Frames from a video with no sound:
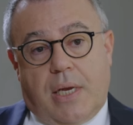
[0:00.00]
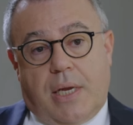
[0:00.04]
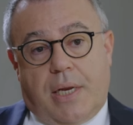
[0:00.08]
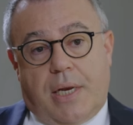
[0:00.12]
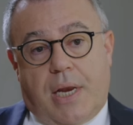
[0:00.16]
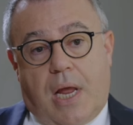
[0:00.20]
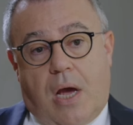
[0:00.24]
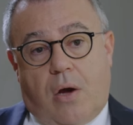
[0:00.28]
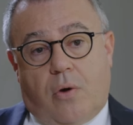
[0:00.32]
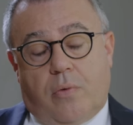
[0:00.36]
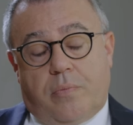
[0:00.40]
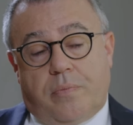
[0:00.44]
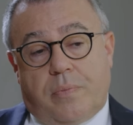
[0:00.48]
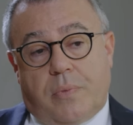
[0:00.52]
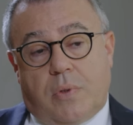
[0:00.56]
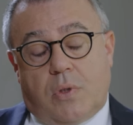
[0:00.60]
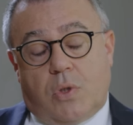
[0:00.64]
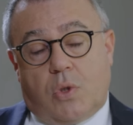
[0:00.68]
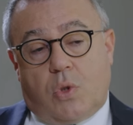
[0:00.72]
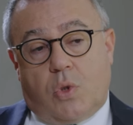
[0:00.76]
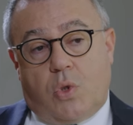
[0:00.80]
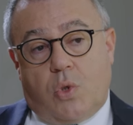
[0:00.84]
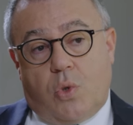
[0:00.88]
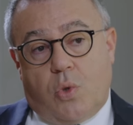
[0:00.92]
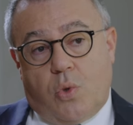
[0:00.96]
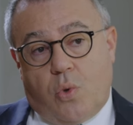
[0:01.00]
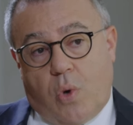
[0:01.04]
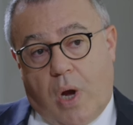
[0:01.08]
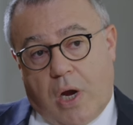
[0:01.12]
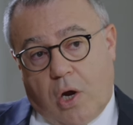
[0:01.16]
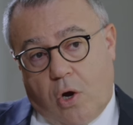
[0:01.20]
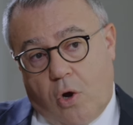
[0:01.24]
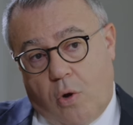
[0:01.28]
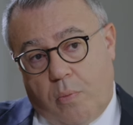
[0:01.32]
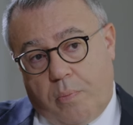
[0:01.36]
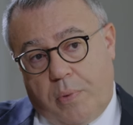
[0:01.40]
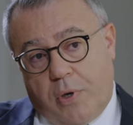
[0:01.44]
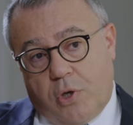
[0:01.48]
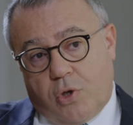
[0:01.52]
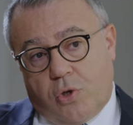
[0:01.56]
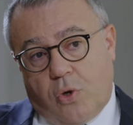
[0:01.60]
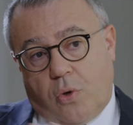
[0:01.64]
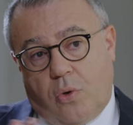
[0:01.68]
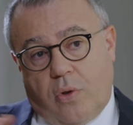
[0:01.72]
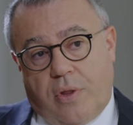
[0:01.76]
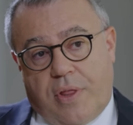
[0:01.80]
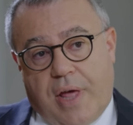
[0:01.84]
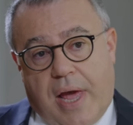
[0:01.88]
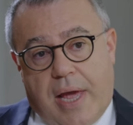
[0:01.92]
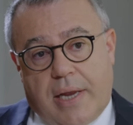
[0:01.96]
Now, to accomplish all
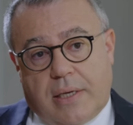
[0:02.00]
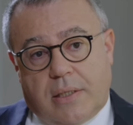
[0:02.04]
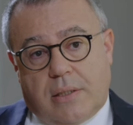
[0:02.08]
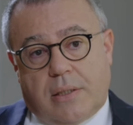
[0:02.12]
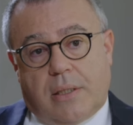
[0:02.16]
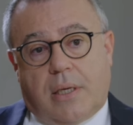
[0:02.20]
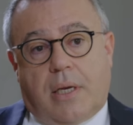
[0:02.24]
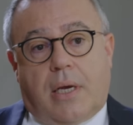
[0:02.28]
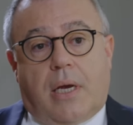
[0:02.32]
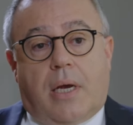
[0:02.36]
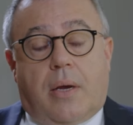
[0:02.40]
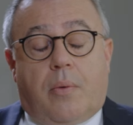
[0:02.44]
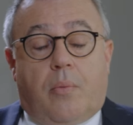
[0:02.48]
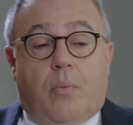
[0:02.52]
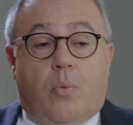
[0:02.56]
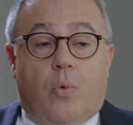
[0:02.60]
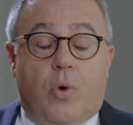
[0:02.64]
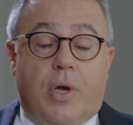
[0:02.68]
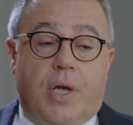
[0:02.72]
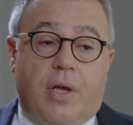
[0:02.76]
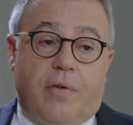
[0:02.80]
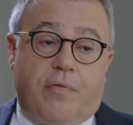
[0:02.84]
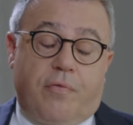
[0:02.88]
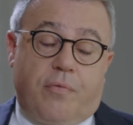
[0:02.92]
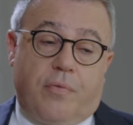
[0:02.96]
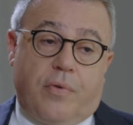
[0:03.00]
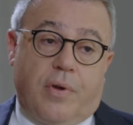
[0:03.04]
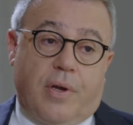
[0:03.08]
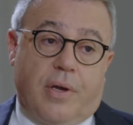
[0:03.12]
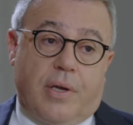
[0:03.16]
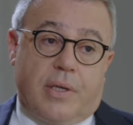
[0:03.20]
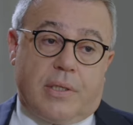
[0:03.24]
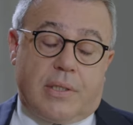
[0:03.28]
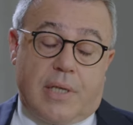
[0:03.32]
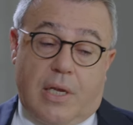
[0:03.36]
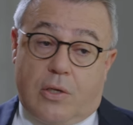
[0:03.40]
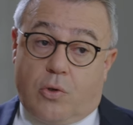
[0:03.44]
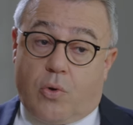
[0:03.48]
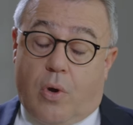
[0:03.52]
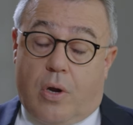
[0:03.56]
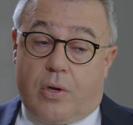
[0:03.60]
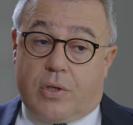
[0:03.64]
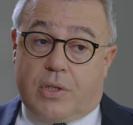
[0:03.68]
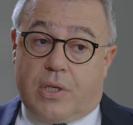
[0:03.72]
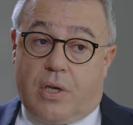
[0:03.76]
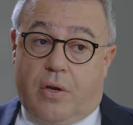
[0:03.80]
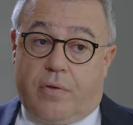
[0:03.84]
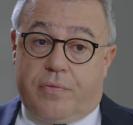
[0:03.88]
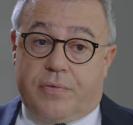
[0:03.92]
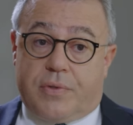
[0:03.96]
that, uh, we have uh, set to
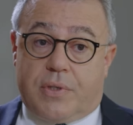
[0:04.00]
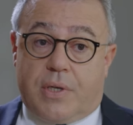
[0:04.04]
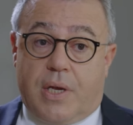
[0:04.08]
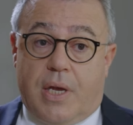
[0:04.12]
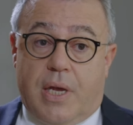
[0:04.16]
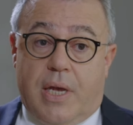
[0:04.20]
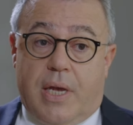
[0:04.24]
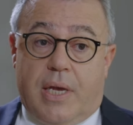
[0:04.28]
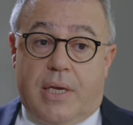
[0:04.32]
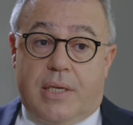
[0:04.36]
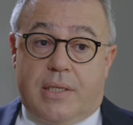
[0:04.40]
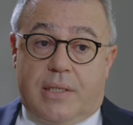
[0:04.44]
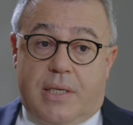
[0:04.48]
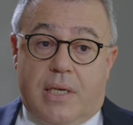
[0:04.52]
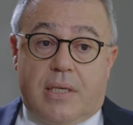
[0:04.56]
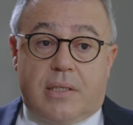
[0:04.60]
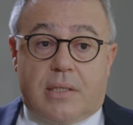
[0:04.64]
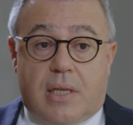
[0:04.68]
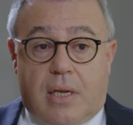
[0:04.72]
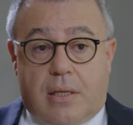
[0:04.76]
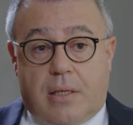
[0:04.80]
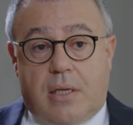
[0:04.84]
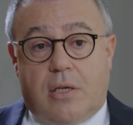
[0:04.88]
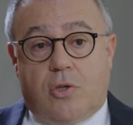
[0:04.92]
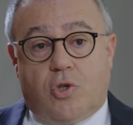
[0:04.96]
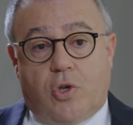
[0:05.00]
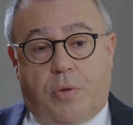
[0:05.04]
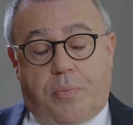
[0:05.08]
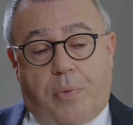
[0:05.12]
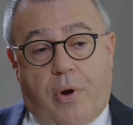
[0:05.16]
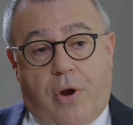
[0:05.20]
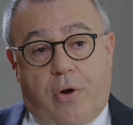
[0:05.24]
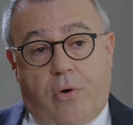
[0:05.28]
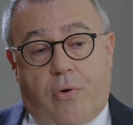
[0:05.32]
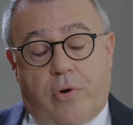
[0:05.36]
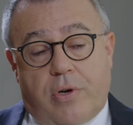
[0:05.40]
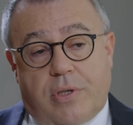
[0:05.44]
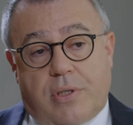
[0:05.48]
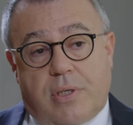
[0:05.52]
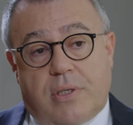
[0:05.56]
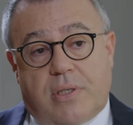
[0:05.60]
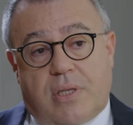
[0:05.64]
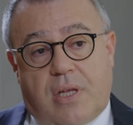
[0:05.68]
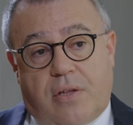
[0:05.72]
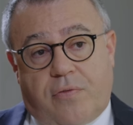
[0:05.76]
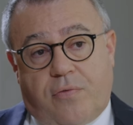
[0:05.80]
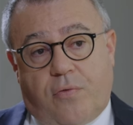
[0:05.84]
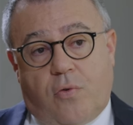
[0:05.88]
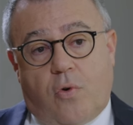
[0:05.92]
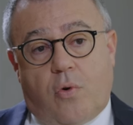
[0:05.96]
ourselves six strategic priorities
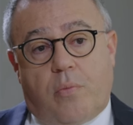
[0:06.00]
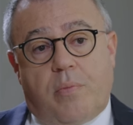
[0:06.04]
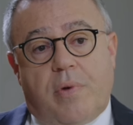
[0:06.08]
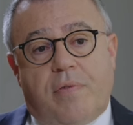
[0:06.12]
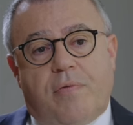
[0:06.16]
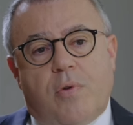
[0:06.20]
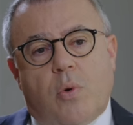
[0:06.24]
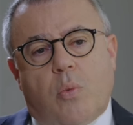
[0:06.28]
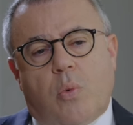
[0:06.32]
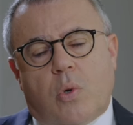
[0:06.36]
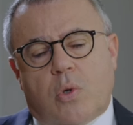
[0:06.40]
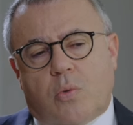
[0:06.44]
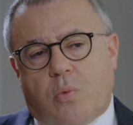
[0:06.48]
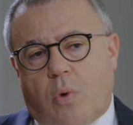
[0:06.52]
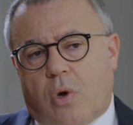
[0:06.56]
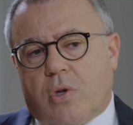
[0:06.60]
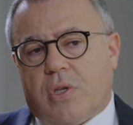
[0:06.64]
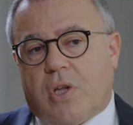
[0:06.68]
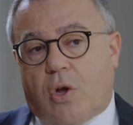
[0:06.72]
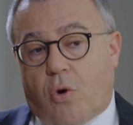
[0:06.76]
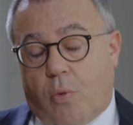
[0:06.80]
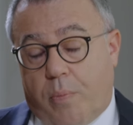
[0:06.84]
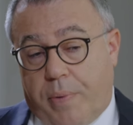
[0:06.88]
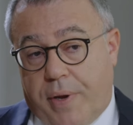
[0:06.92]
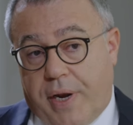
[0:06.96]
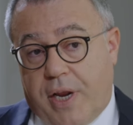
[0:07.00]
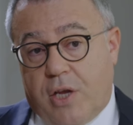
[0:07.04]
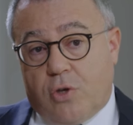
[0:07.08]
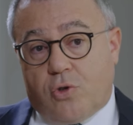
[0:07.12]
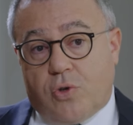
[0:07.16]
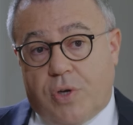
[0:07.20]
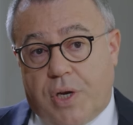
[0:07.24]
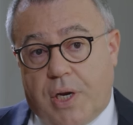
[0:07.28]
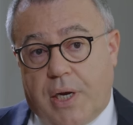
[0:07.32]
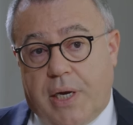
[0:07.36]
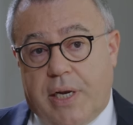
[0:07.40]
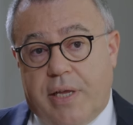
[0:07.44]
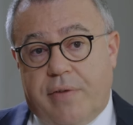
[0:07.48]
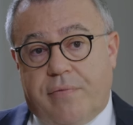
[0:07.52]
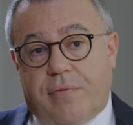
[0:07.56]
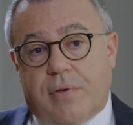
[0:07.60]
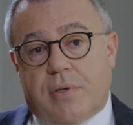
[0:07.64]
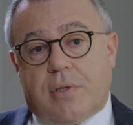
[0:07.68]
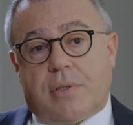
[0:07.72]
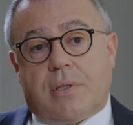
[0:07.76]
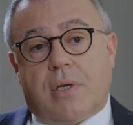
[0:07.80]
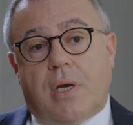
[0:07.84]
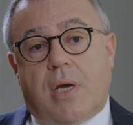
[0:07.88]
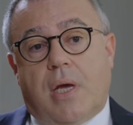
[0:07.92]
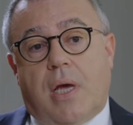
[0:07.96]
that form, if you would want, our operational
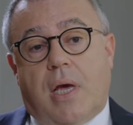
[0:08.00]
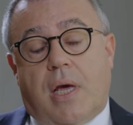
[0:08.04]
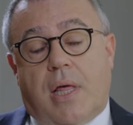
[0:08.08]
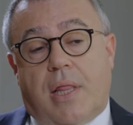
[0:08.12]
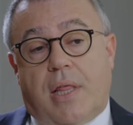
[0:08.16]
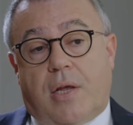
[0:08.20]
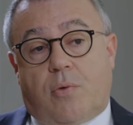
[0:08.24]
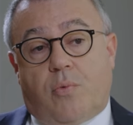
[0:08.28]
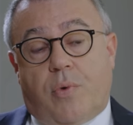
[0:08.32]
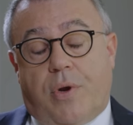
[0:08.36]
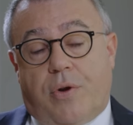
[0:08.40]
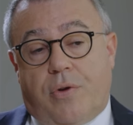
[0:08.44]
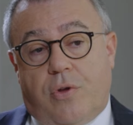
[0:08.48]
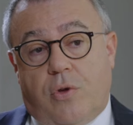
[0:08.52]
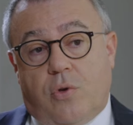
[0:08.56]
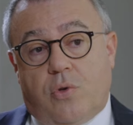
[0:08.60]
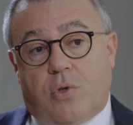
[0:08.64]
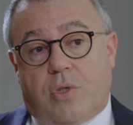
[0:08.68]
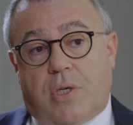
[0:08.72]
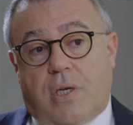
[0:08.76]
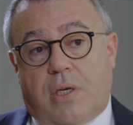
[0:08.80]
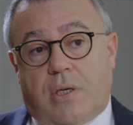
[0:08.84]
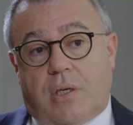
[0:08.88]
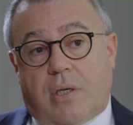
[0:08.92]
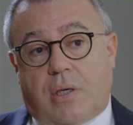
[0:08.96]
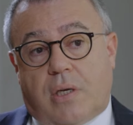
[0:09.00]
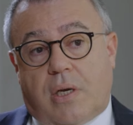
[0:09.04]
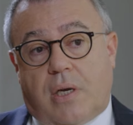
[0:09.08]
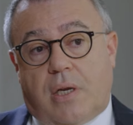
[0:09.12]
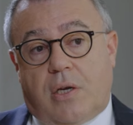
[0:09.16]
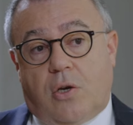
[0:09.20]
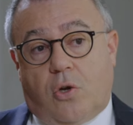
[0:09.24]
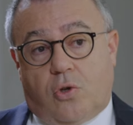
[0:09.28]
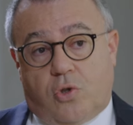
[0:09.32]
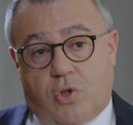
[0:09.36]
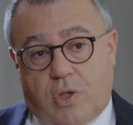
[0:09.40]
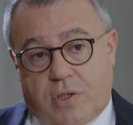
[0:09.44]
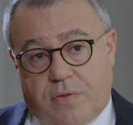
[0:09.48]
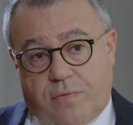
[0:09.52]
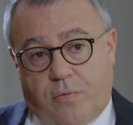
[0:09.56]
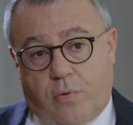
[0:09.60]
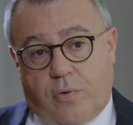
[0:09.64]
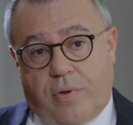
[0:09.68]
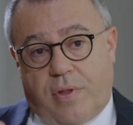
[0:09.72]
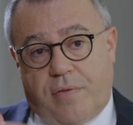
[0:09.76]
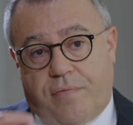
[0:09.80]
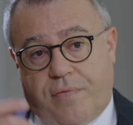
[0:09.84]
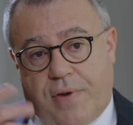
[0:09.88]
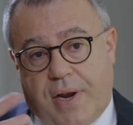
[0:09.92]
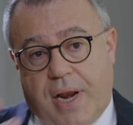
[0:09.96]
levers that we're using uh, not just for
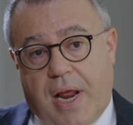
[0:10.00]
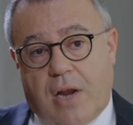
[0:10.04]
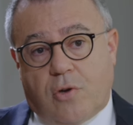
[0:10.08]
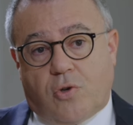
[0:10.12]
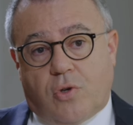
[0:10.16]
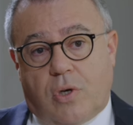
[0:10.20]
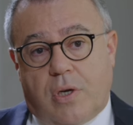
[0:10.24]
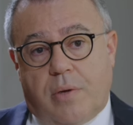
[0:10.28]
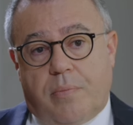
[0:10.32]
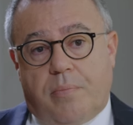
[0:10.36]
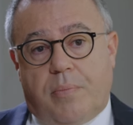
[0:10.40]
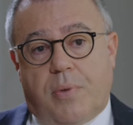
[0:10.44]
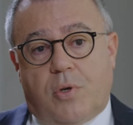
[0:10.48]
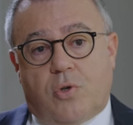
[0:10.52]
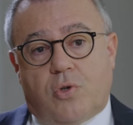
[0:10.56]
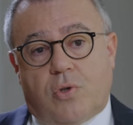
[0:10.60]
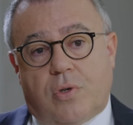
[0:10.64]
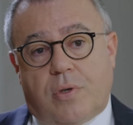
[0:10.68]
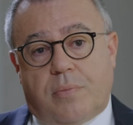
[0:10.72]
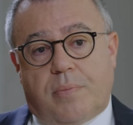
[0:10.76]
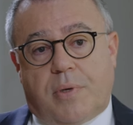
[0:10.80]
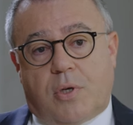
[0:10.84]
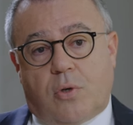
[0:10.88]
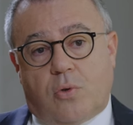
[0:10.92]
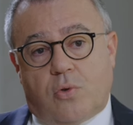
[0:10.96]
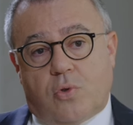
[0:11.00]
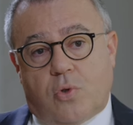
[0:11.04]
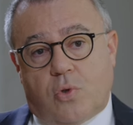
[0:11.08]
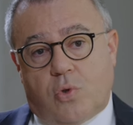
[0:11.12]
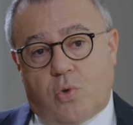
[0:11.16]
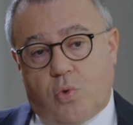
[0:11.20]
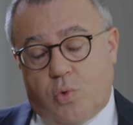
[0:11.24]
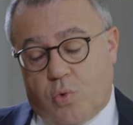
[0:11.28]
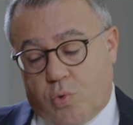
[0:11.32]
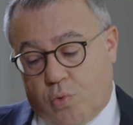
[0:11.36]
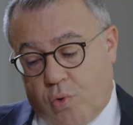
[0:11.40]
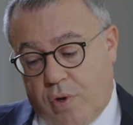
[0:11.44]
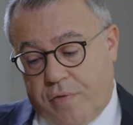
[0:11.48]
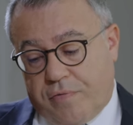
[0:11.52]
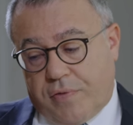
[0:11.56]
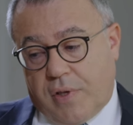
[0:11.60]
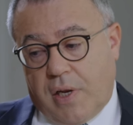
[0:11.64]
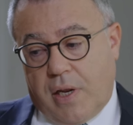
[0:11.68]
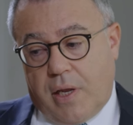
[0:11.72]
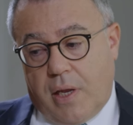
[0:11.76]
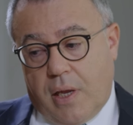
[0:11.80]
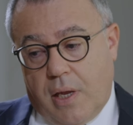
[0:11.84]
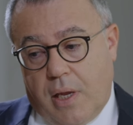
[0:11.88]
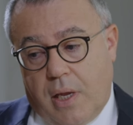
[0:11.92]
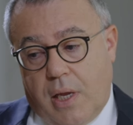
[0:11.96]
the financial ambition, but also to
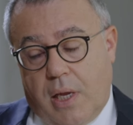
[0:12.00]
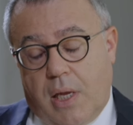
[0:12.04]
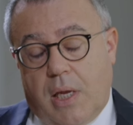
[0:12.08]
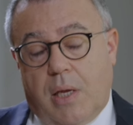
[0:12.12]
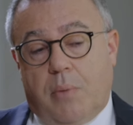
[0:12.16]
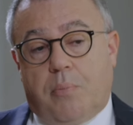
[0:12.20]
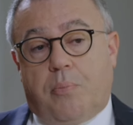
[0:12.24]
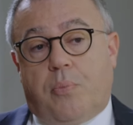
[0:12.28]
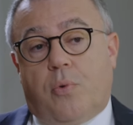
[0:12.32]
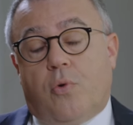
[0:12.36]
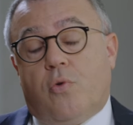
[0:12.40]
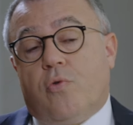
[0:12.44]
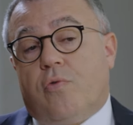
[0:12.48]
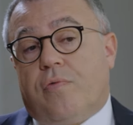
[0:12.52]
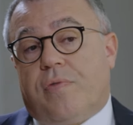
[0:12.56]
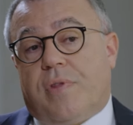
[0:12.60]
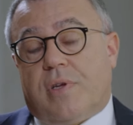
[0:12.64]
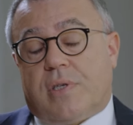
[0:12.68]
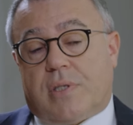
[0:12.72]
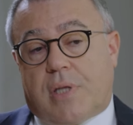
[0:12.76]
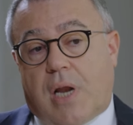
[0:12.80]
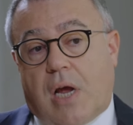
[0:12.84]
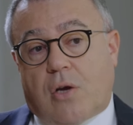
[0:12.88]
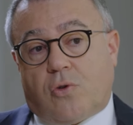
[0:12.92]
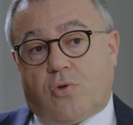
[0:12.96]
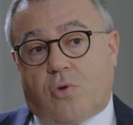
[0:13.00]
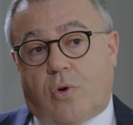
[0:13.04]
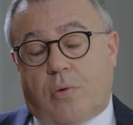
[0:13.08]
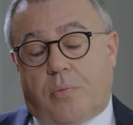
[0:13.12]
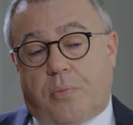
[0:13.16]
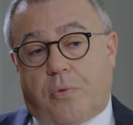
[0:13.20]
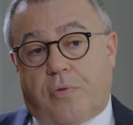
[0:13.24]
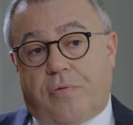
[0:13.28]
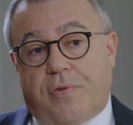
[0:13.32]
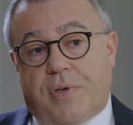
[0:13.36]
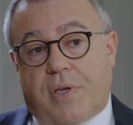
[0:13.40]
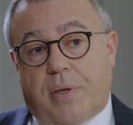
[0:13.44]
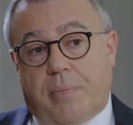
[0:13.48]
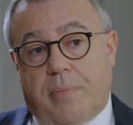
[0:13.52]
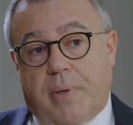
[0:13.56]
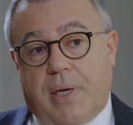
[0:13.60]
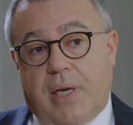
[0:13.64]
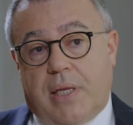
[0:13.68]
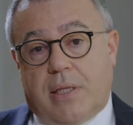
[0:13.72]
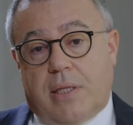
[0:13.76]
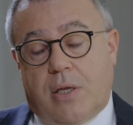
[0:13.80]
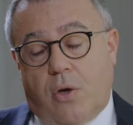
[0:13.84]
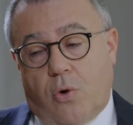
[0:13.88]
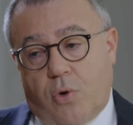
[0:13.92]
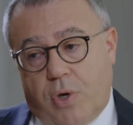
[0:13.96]
swiftly improve the structural
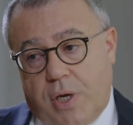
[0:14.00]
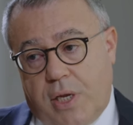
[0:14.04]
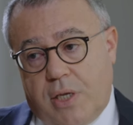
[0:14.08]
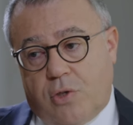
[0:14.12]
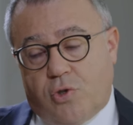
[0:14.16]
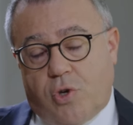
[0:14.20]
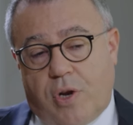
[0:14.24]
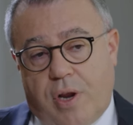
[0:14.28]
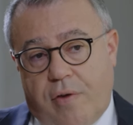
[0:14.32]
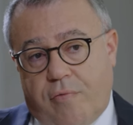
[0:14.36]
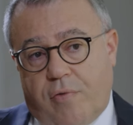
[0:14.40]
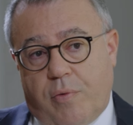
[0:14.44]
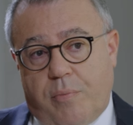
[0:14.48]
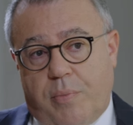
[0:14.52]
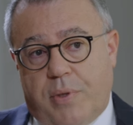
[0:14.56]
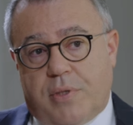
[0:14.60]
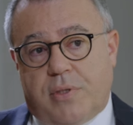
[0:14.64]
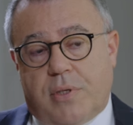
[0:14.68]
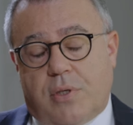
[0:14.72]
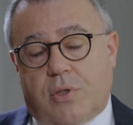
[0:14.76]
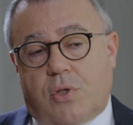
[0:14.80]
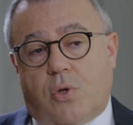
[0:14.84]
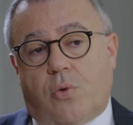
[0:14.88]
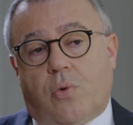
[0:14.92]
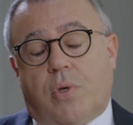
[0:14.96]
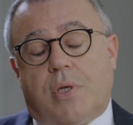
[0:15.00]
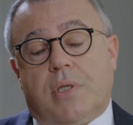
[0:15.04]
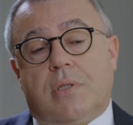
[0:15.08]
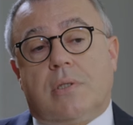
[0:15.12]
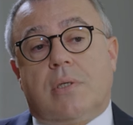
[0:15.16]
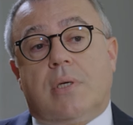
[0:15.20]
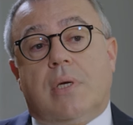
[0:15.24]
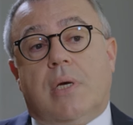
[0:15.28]
profitability on each and every business unit.